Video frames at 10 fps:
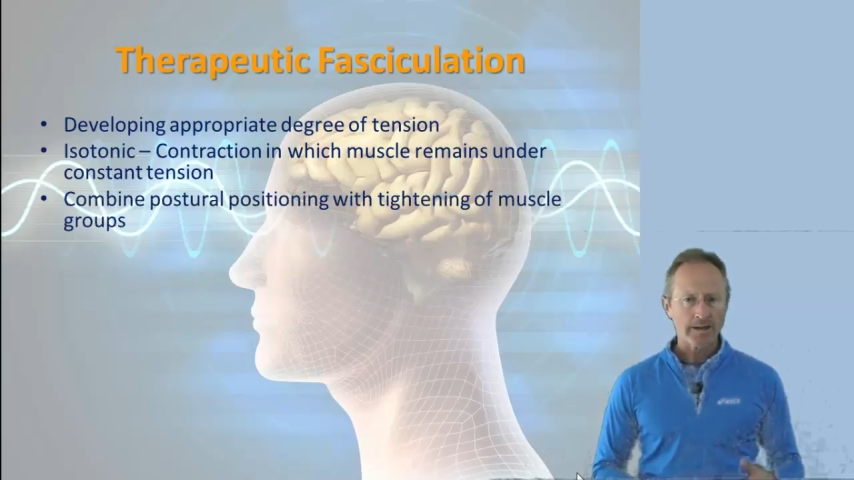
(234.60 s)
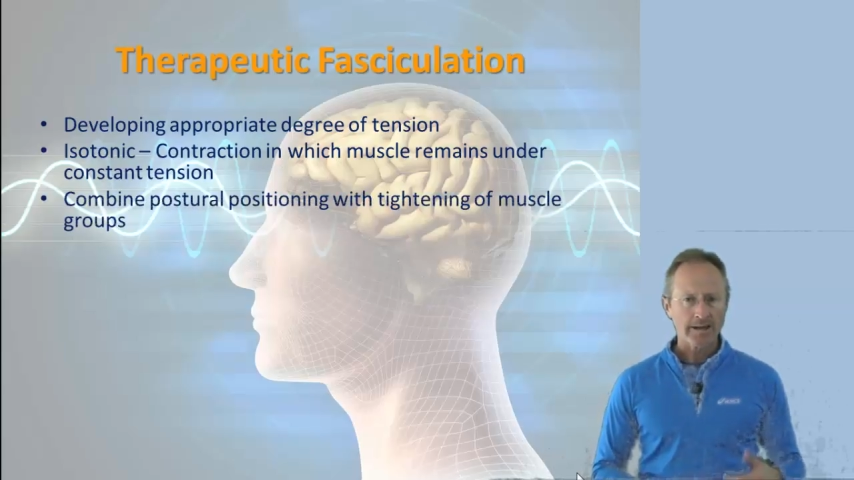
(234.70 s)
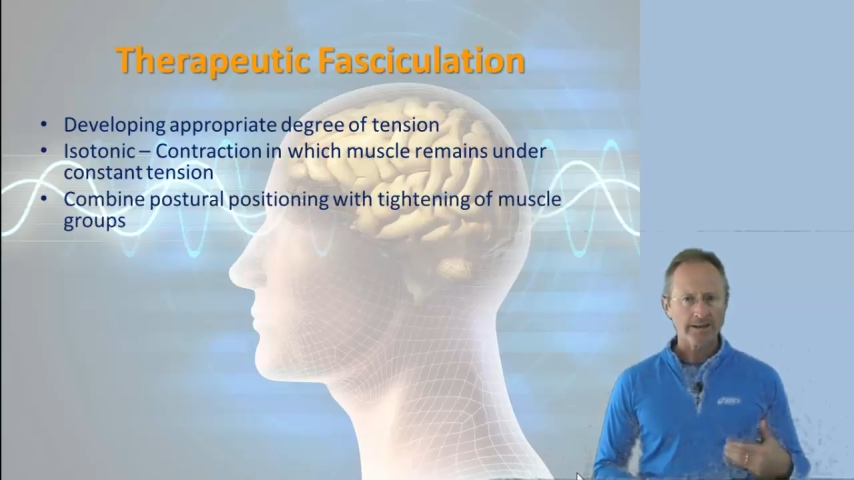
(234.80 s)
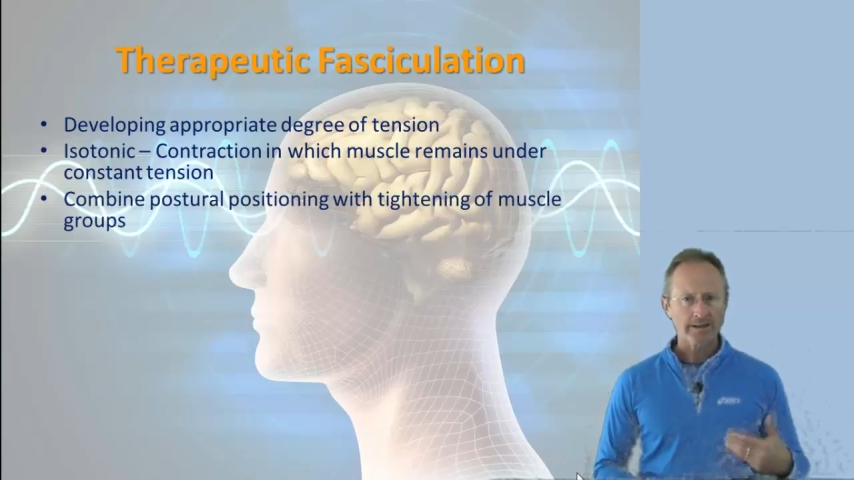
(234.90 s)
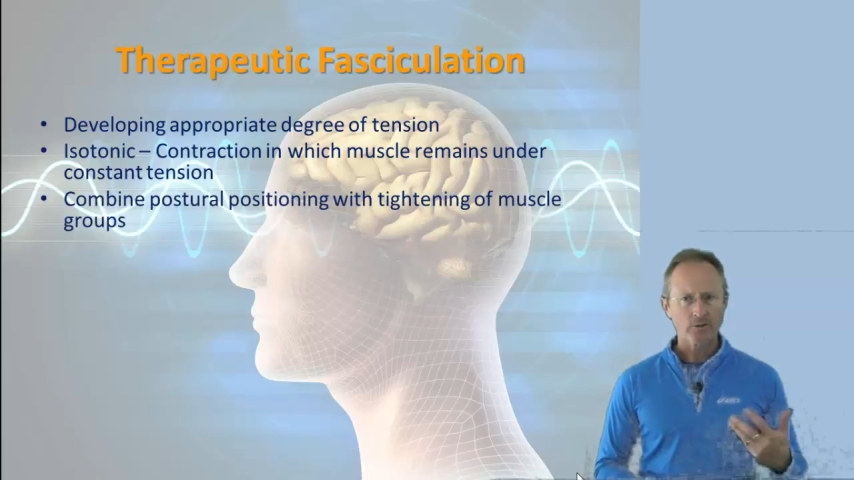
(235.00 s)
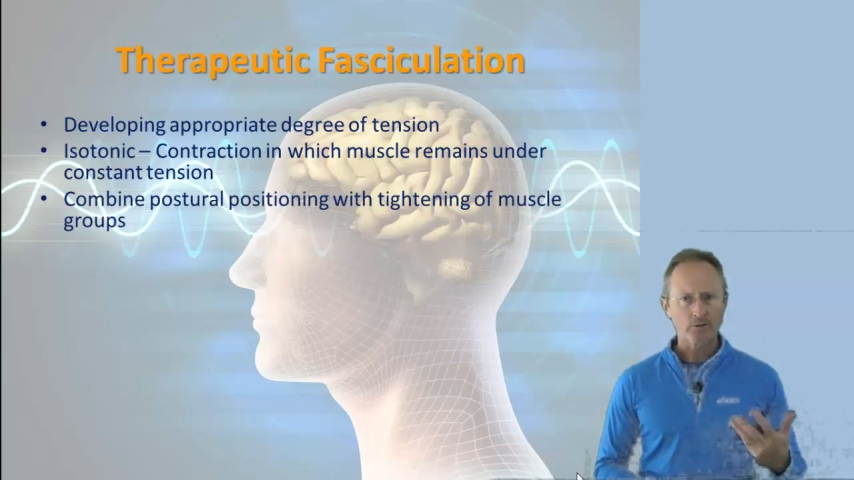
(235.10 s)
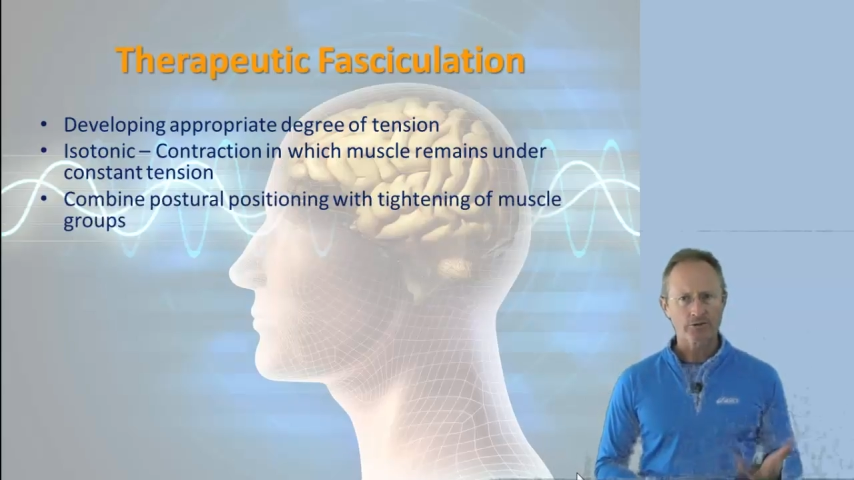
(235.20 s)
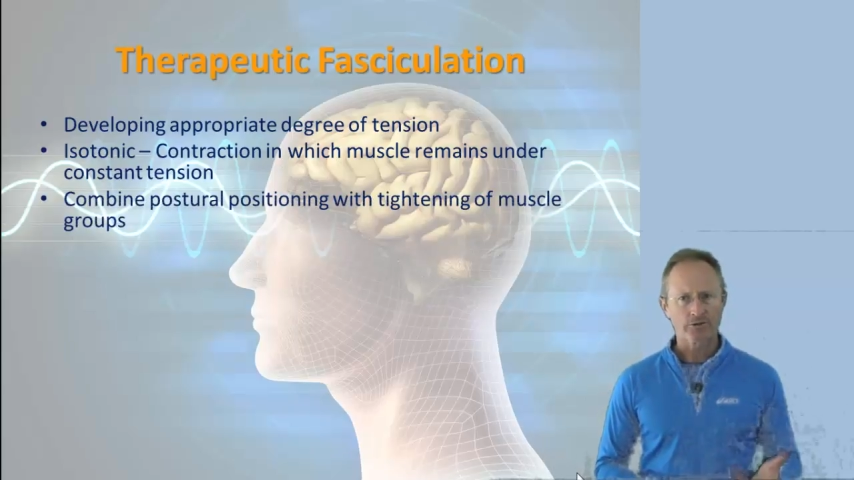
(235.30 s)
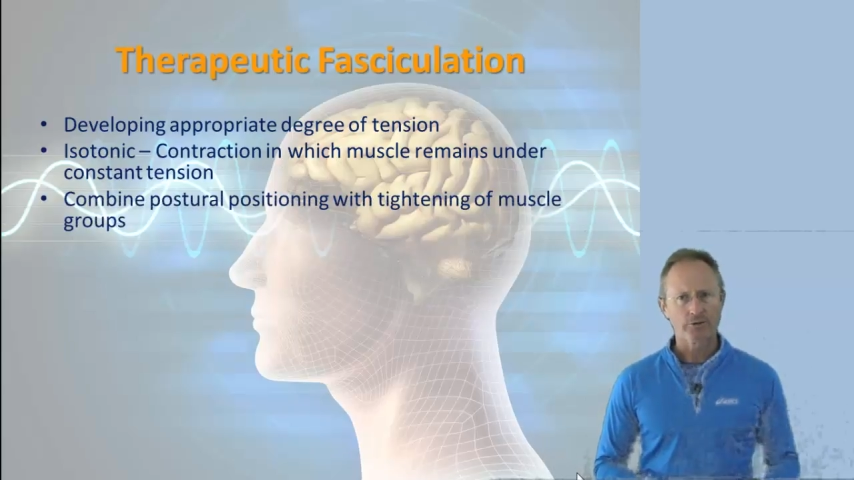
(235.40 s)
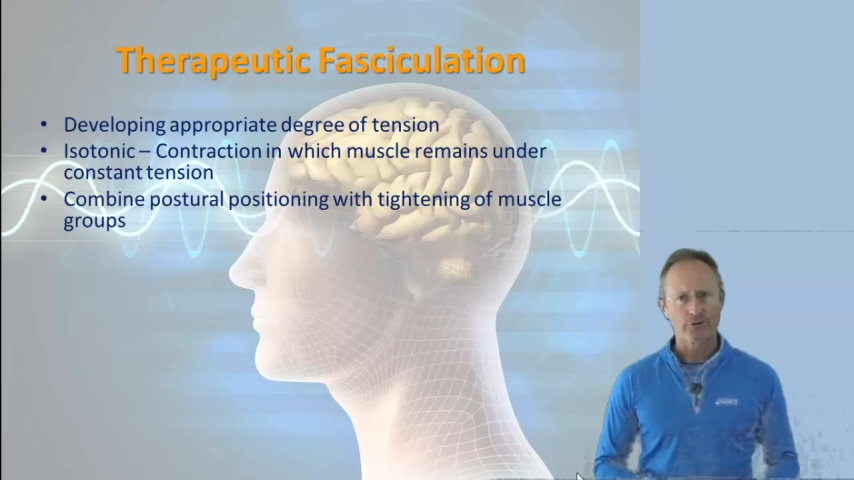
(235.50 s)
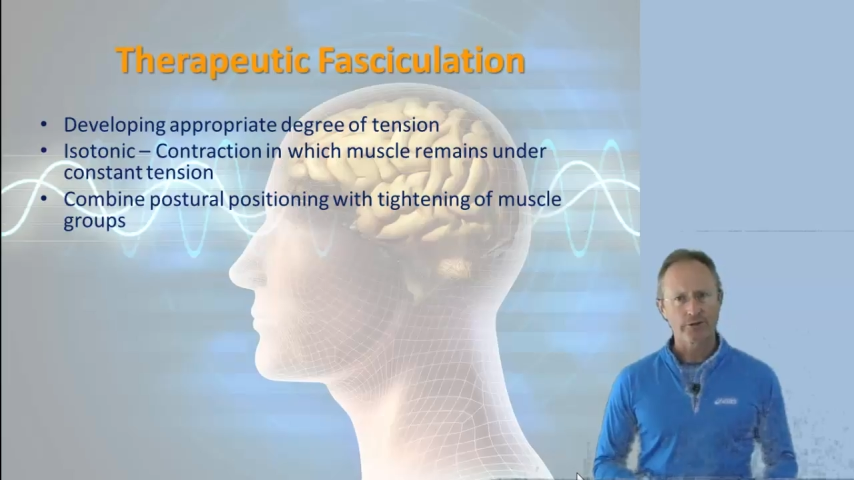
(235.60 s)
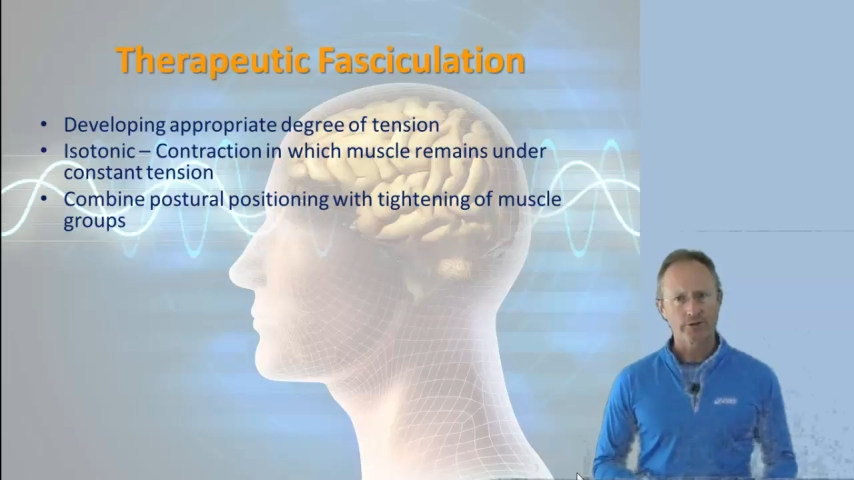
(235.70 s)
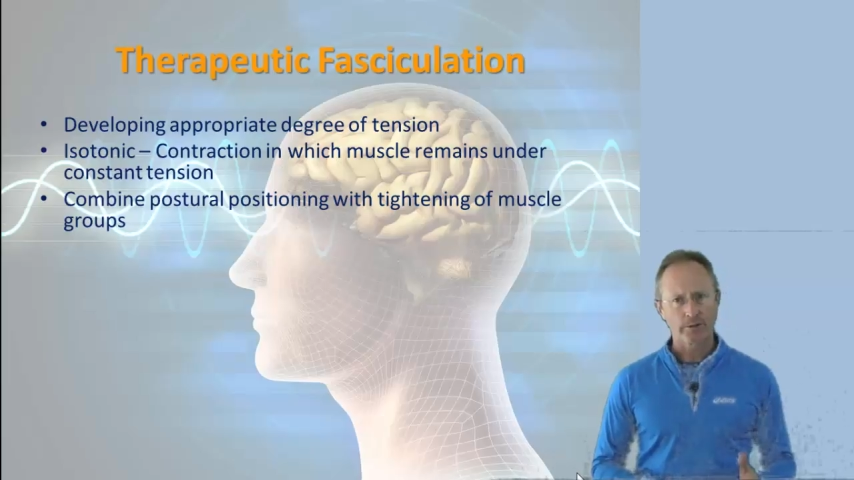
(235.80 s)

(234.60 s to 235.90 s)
And in order to do this,